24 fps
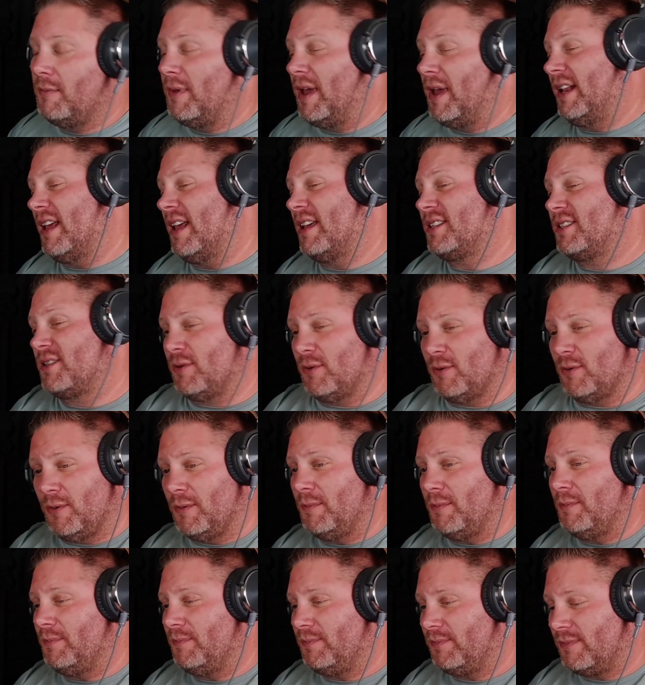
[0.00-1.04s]
Man, that's
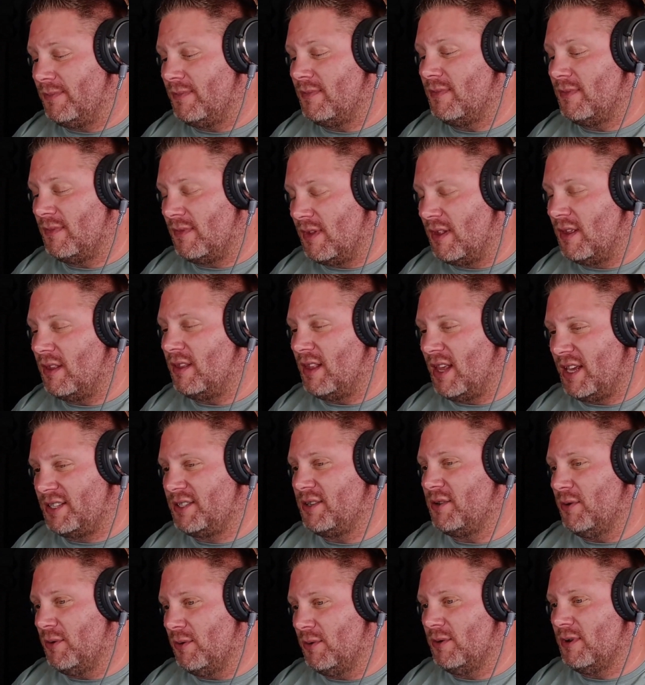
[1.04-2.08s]
cool.
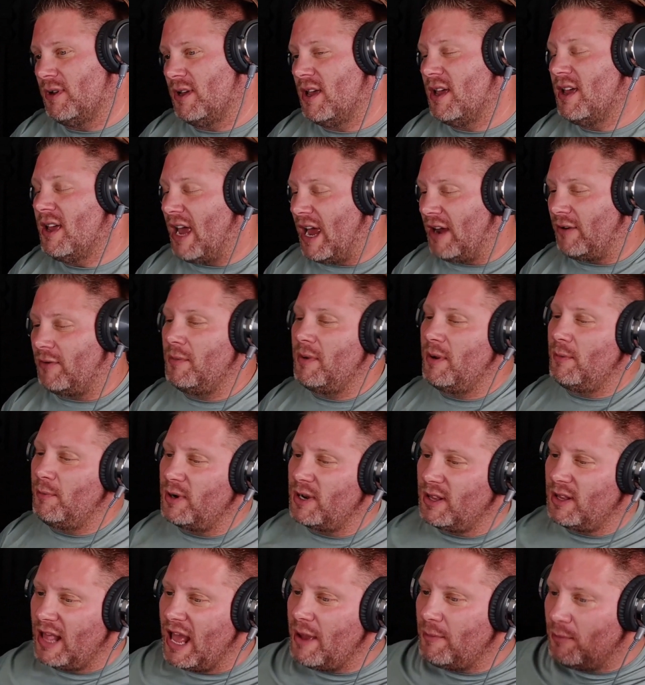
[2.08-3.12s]
That's cool. I
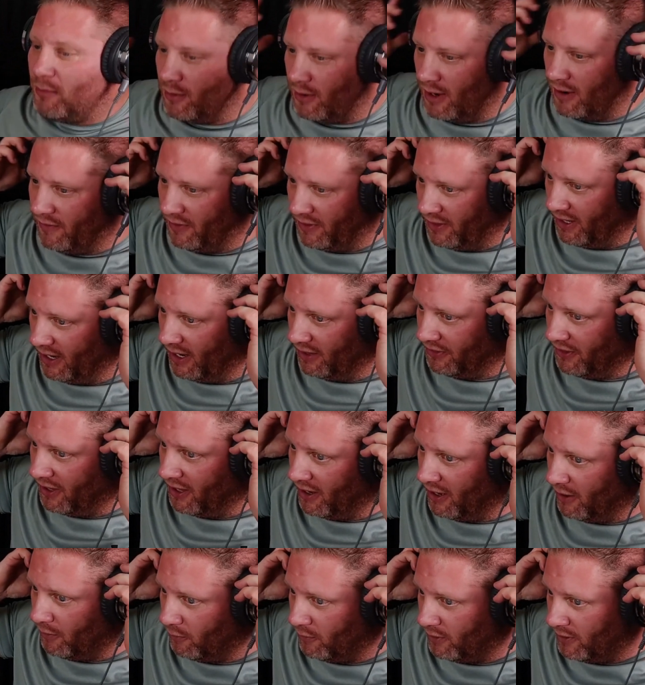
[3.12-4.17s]
remembered a lot more of it than I
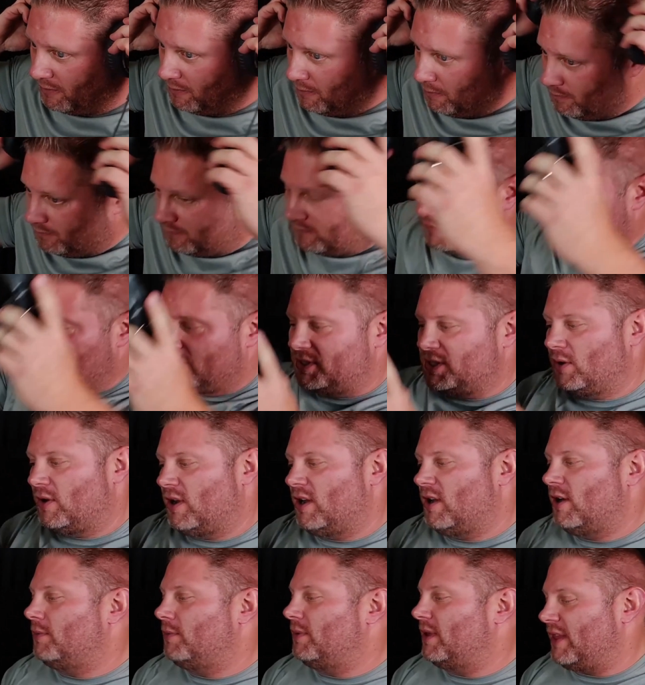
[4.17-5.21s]
thought I would. So
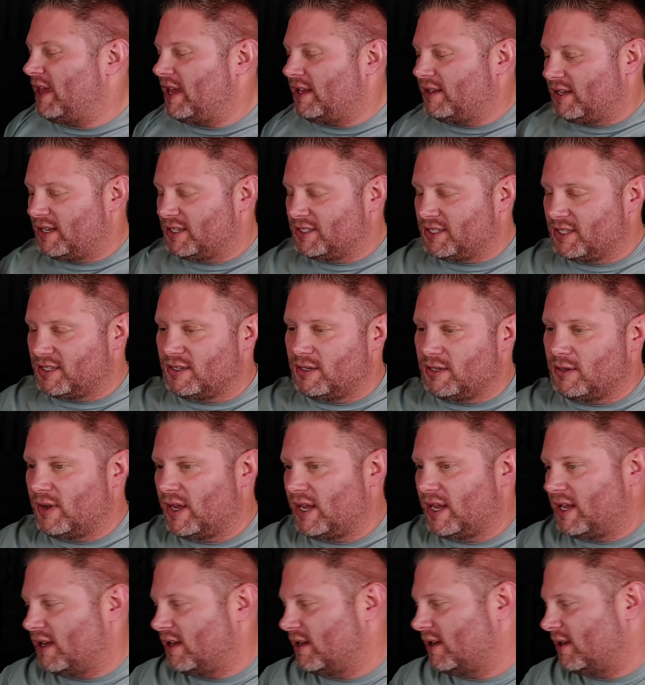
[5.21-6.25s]
I hope that that doesn't
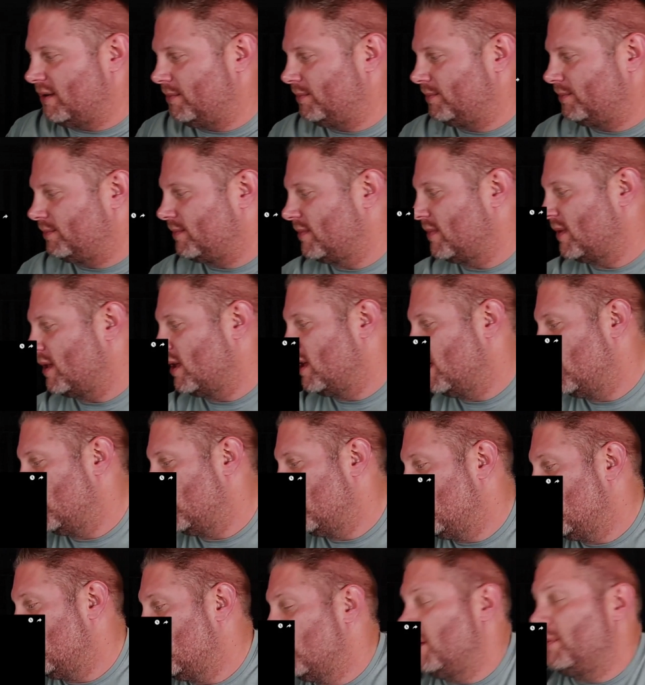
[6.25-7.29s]
do a
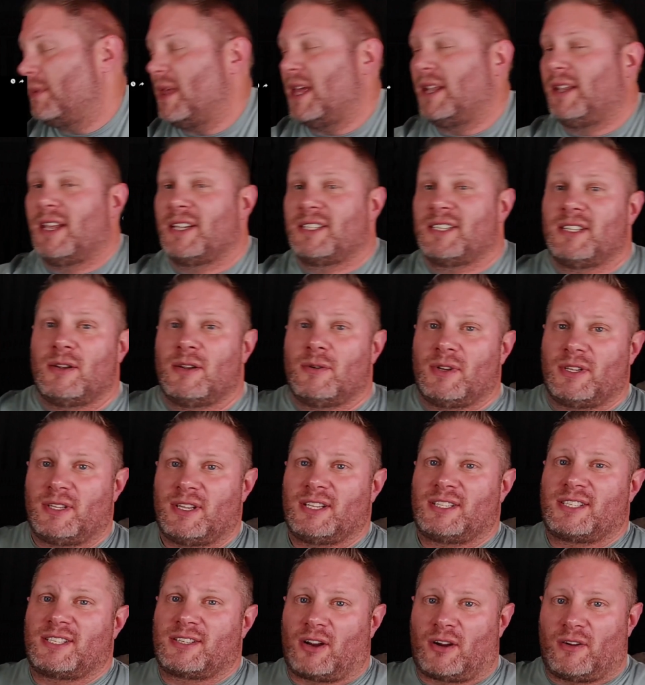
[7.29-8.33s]
hope that doesn't do a
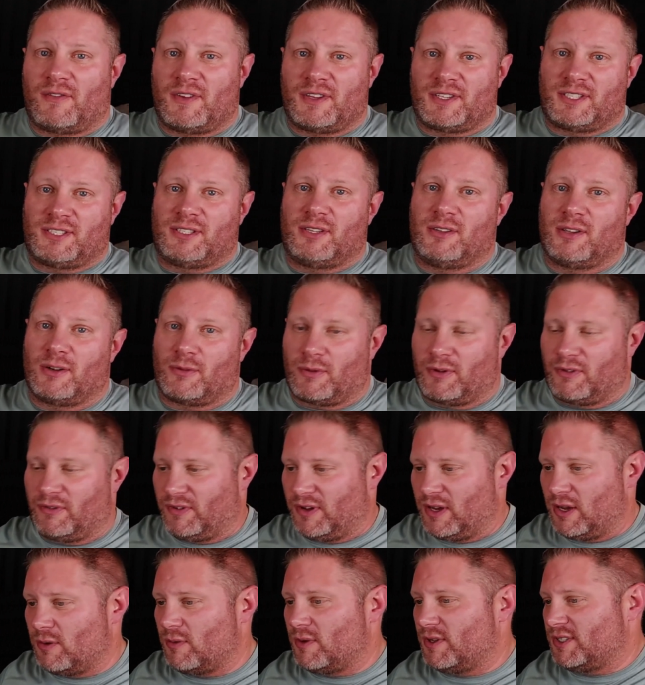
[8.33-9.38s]
disservice to the
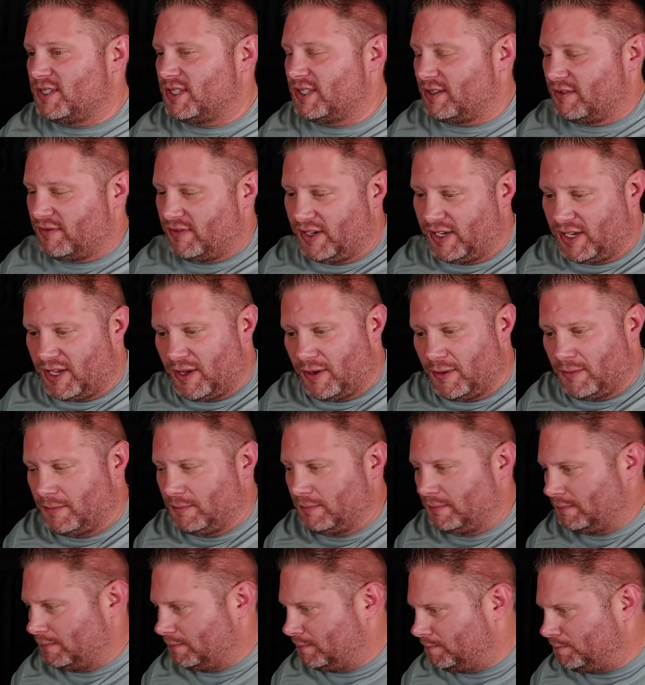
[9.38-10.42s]
review and to the
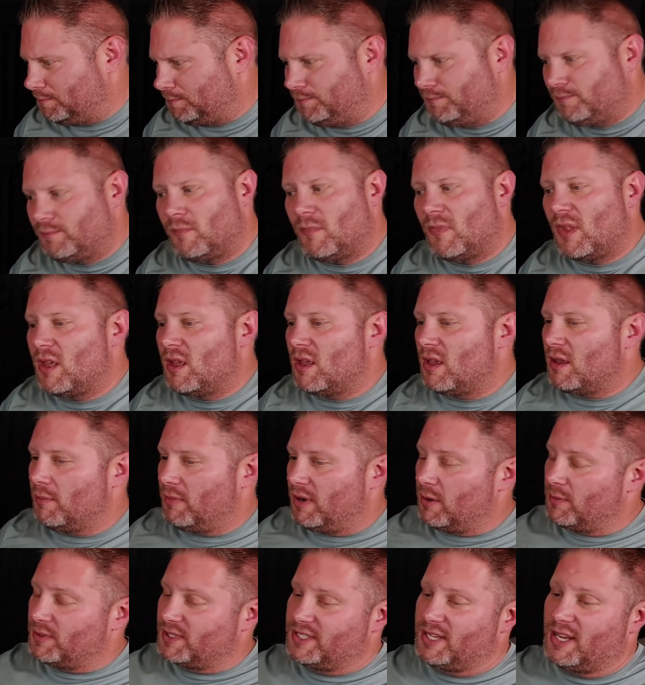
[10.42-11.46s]
video.
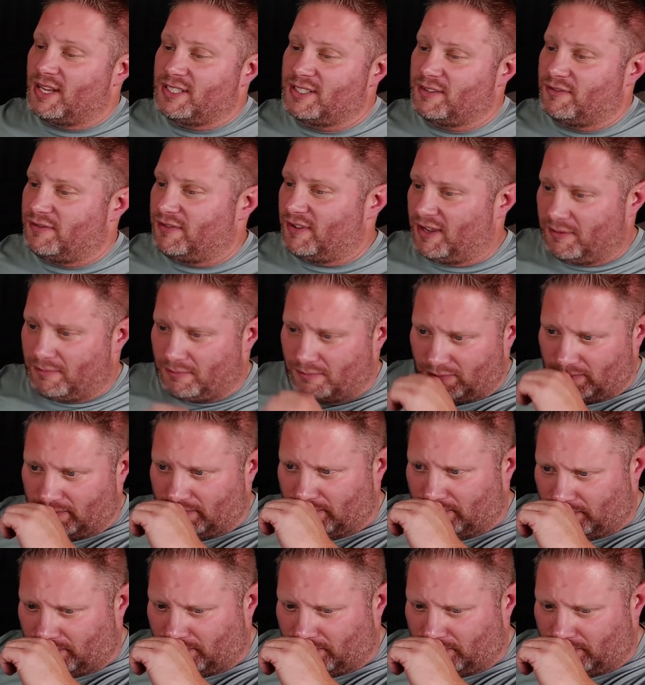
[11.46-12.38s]
But it was tons of fun.